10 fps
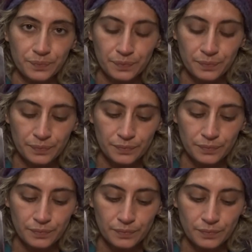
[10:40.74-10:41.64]

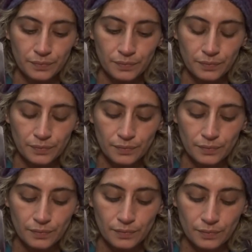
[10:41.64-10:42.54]

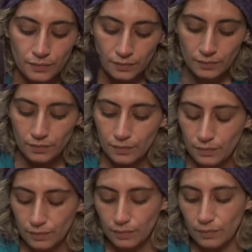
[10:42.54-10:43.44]

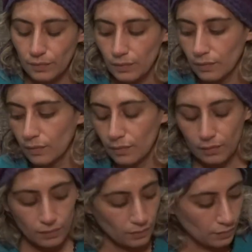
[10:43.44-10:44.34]

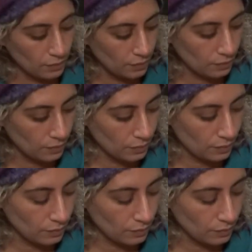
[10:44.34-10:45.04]
Nobody speaks.